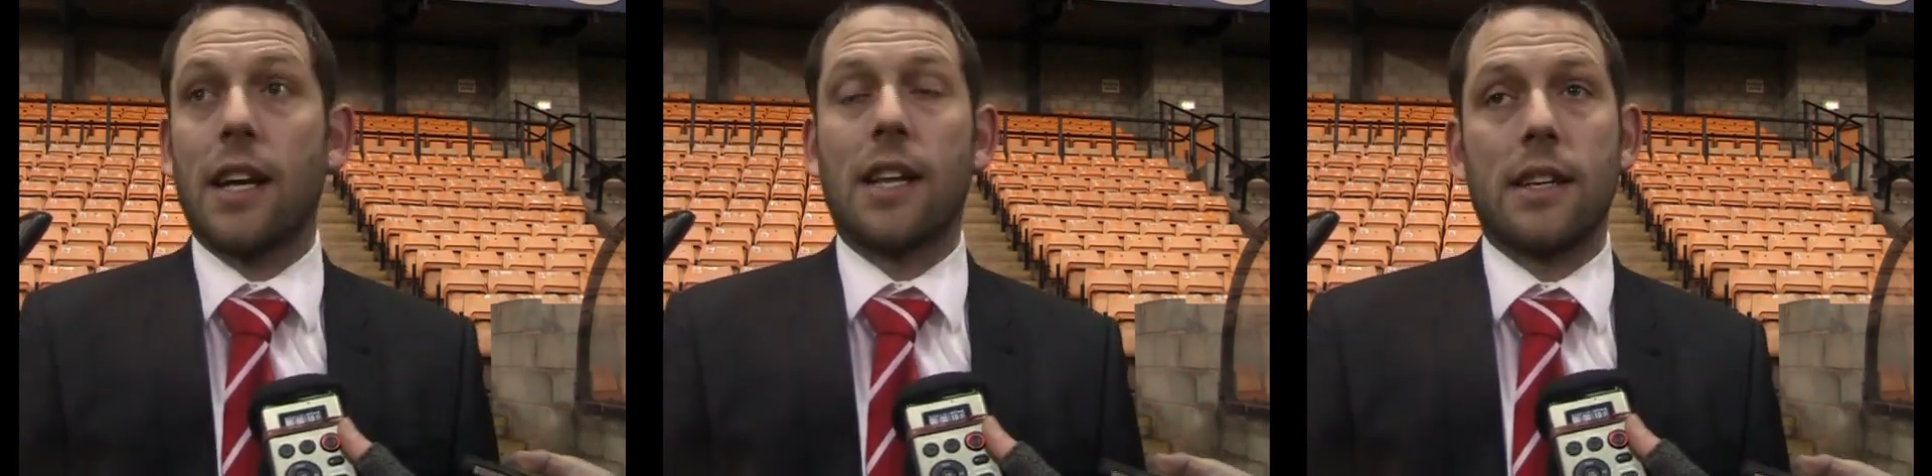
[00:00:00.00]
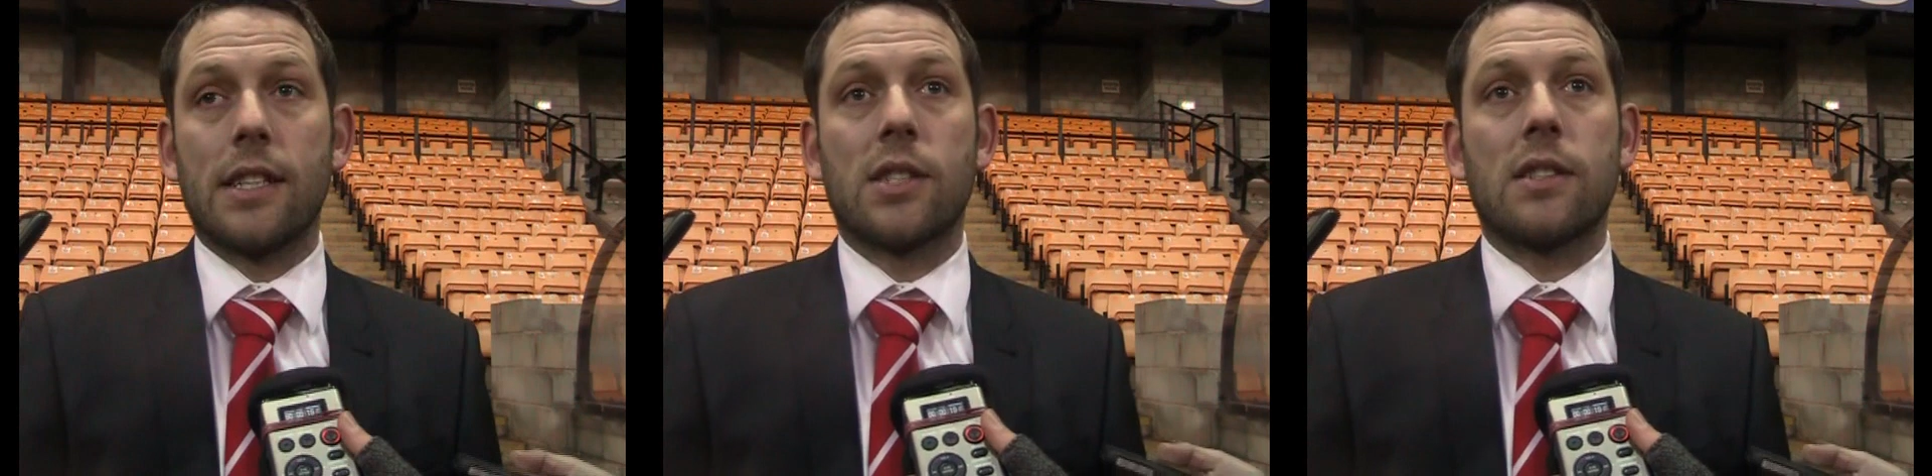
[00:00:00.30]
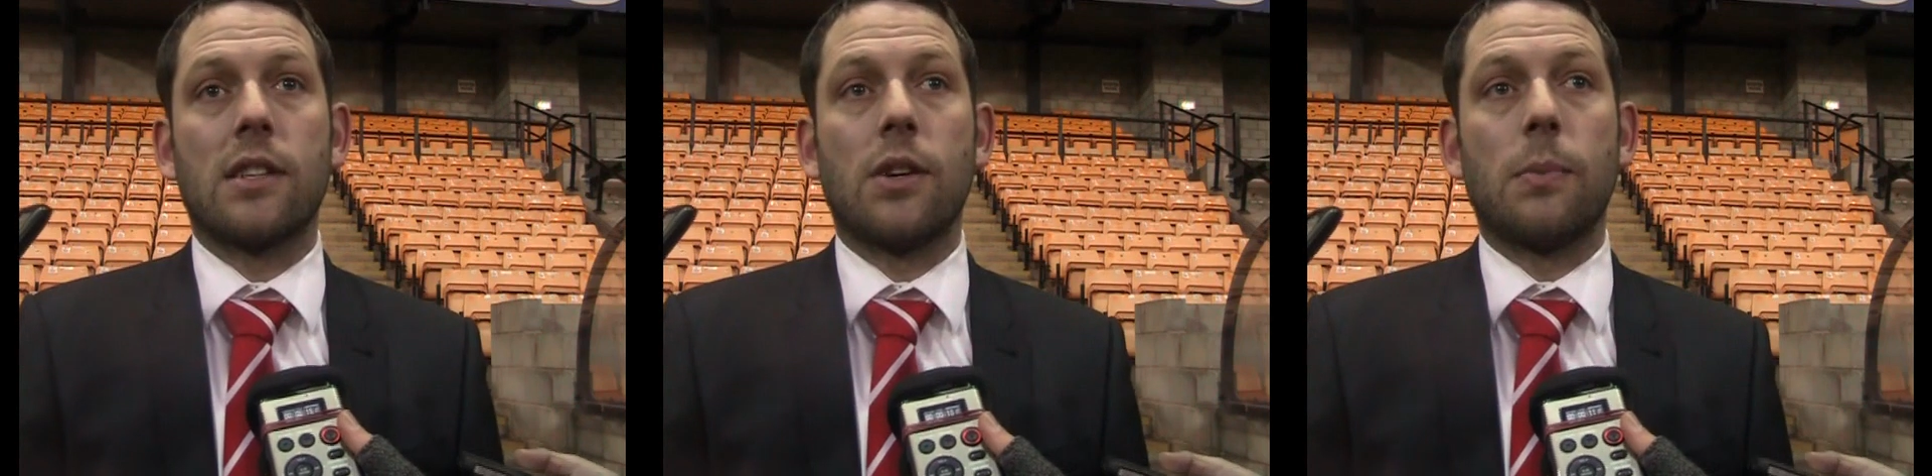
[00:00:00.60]
like
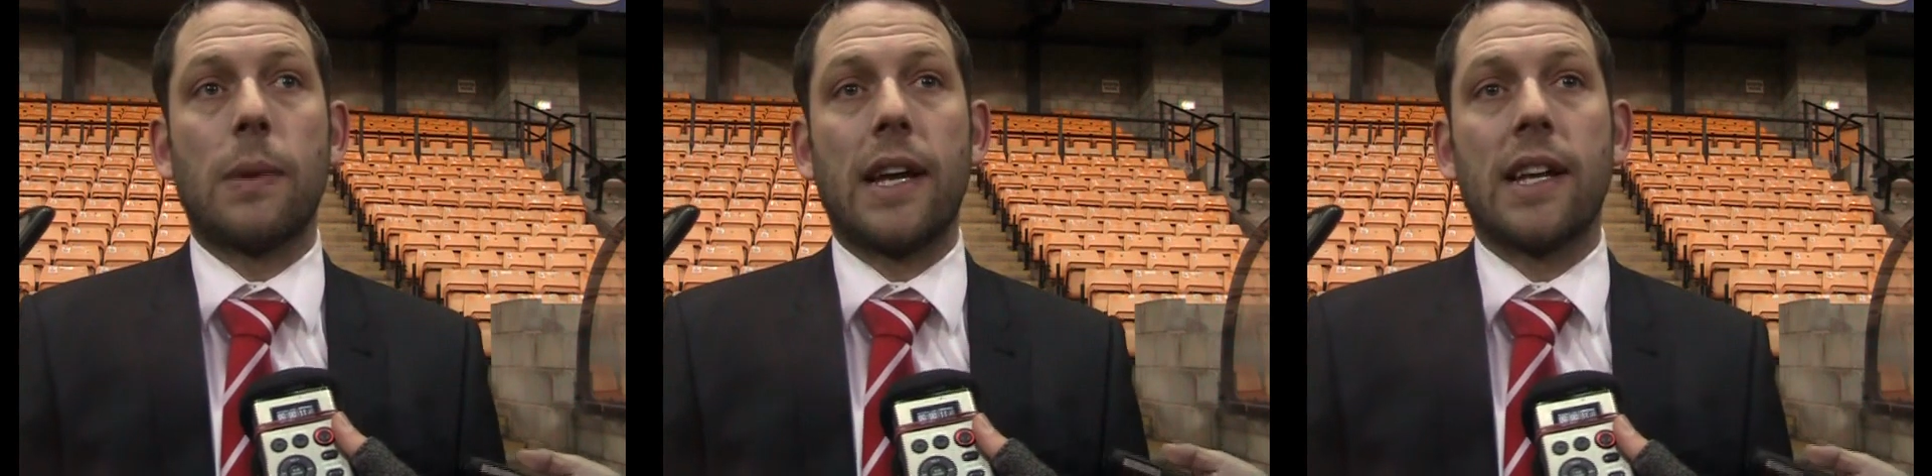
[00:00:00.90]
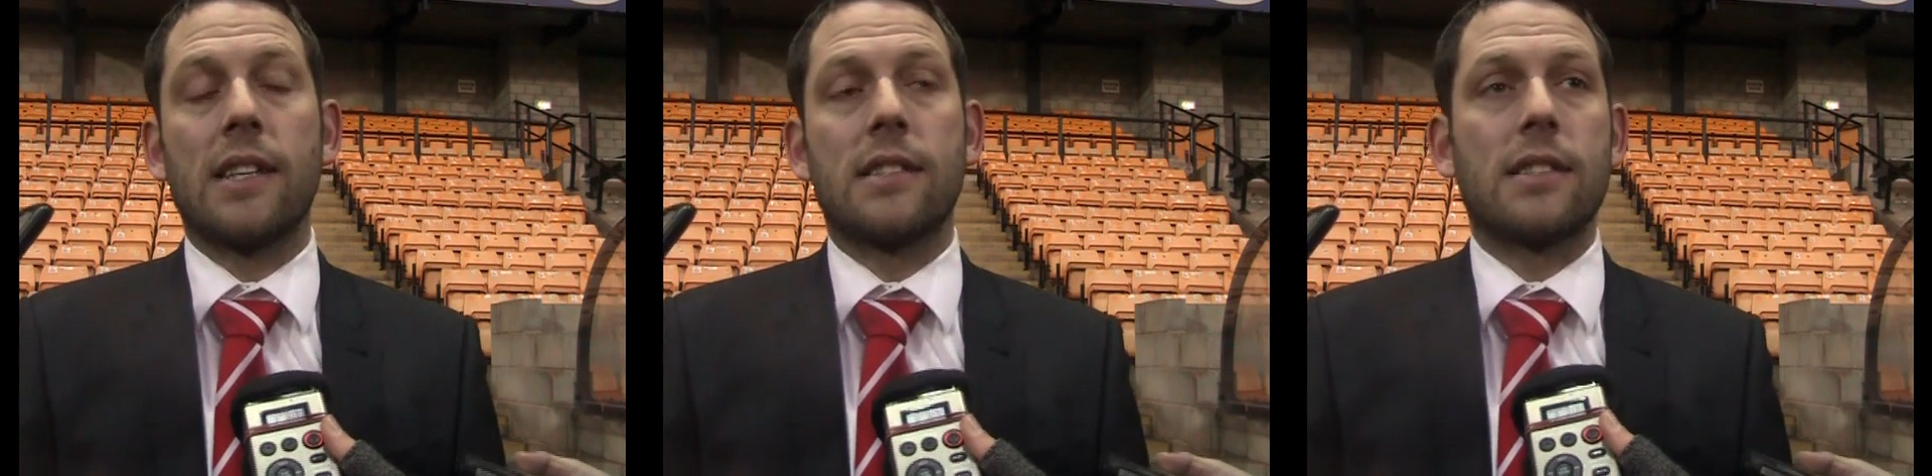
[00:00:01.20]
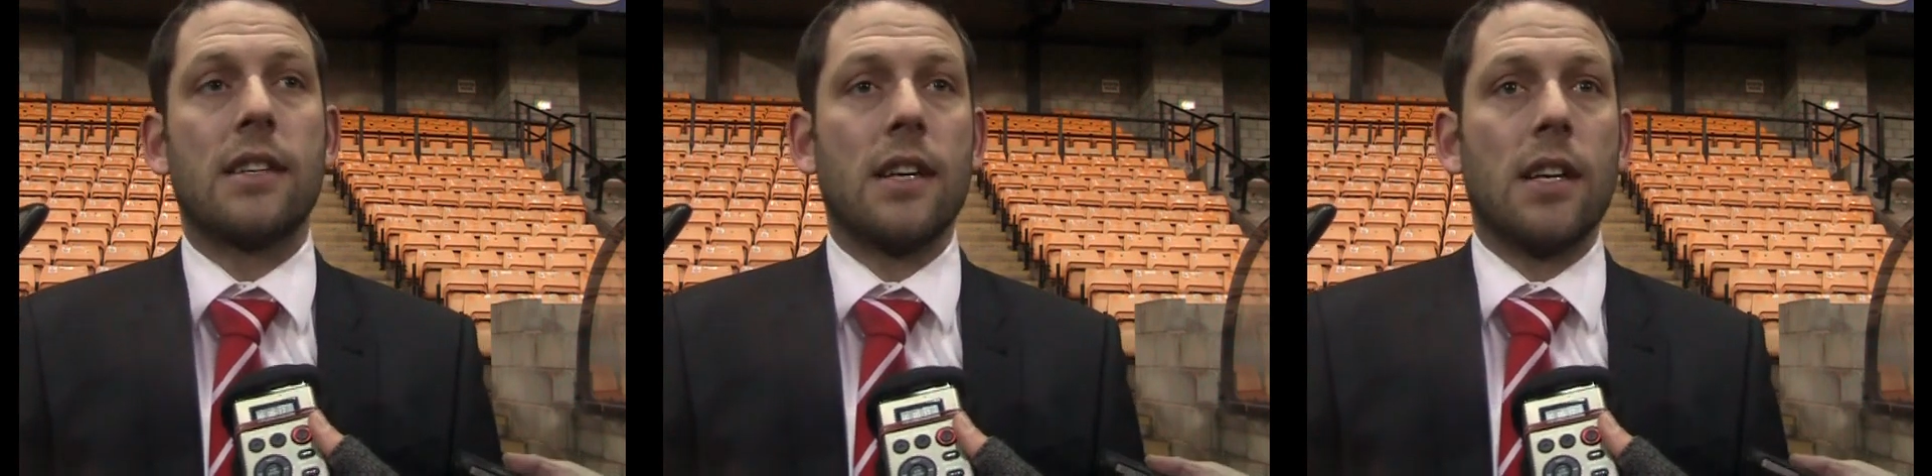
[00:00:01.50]
this, you know, playing
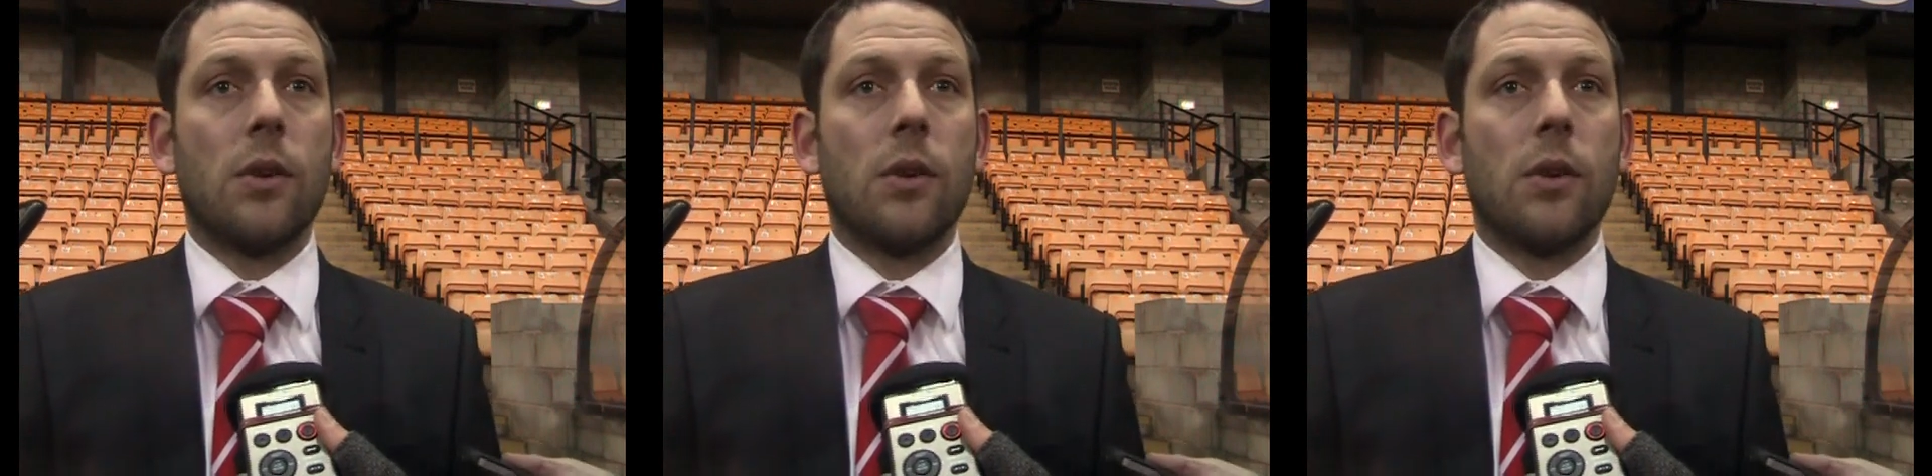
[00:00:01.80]
against